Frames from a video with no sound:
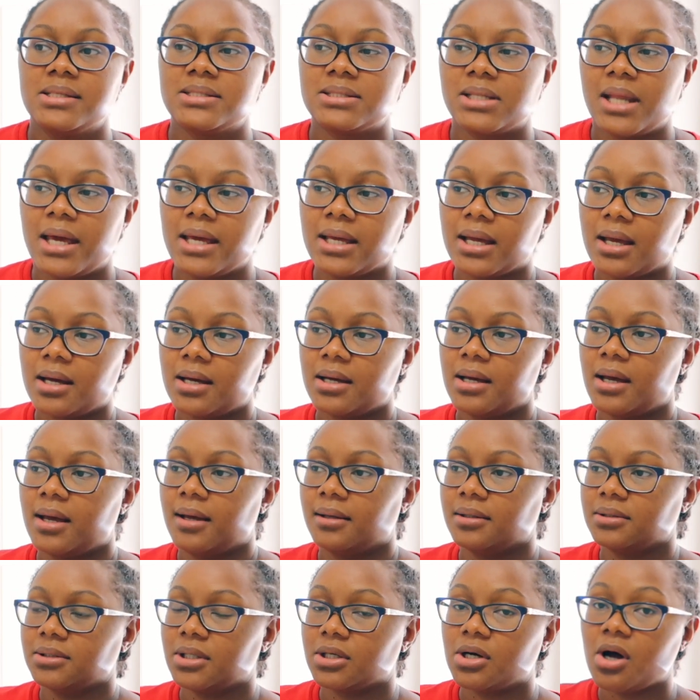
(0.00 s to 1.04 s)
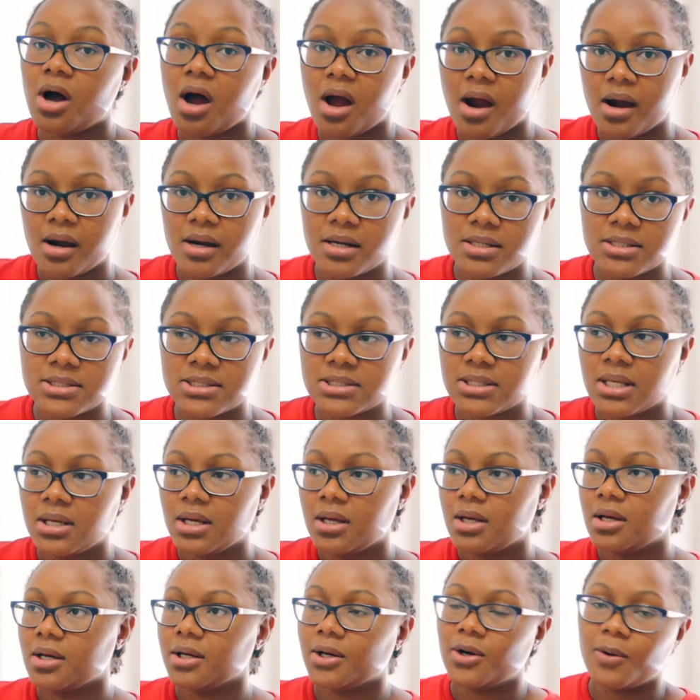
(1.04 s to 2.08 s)
It's like the cars
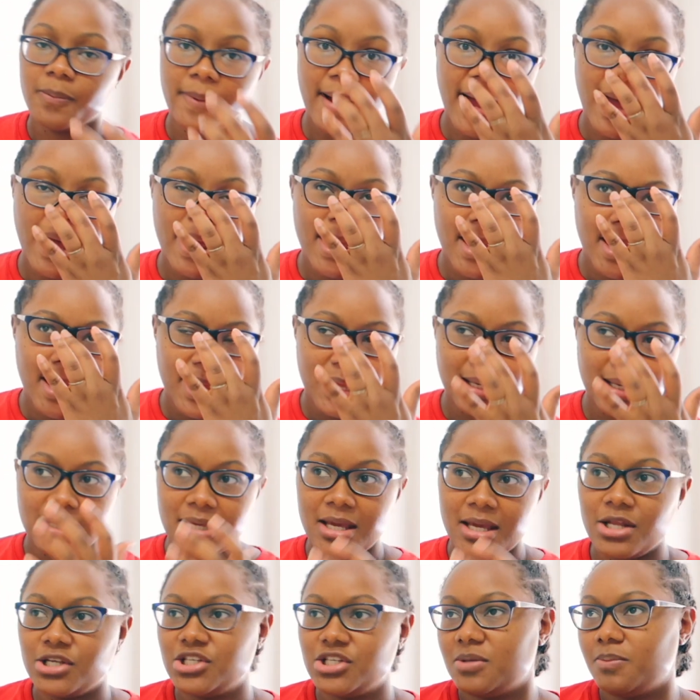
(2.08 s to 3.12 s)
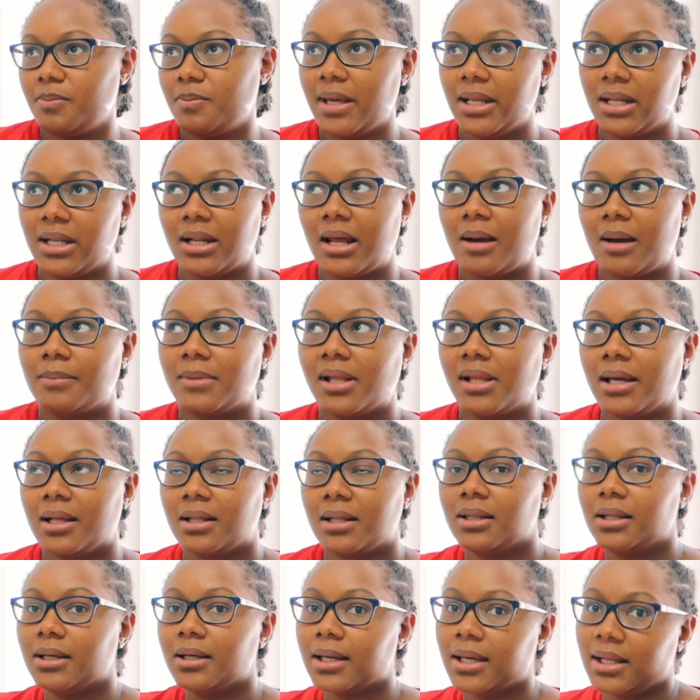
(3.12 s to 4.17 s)
go by and each minute I'm
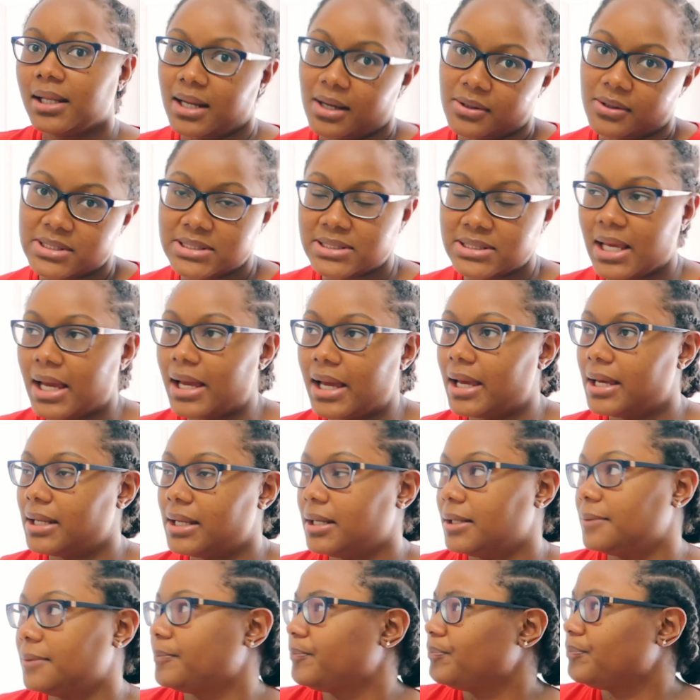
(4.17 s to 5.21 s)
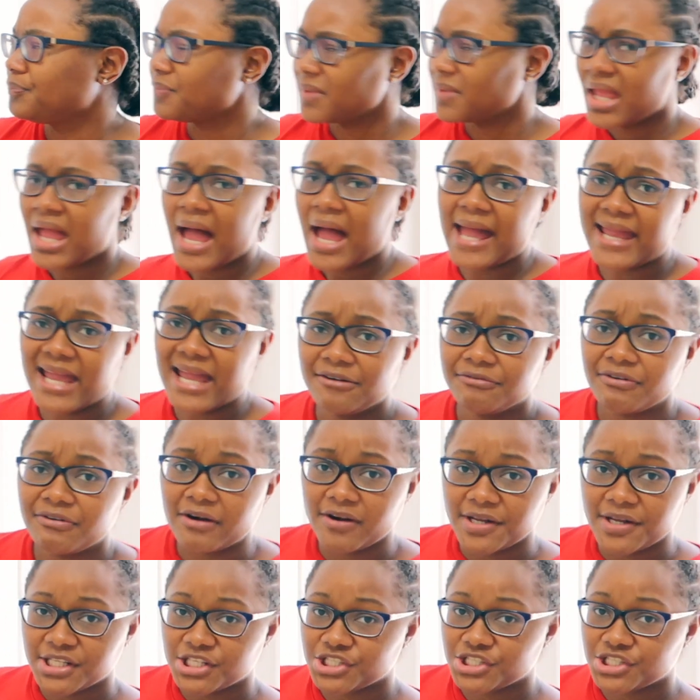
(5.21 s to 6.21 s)
like looking outside and I get very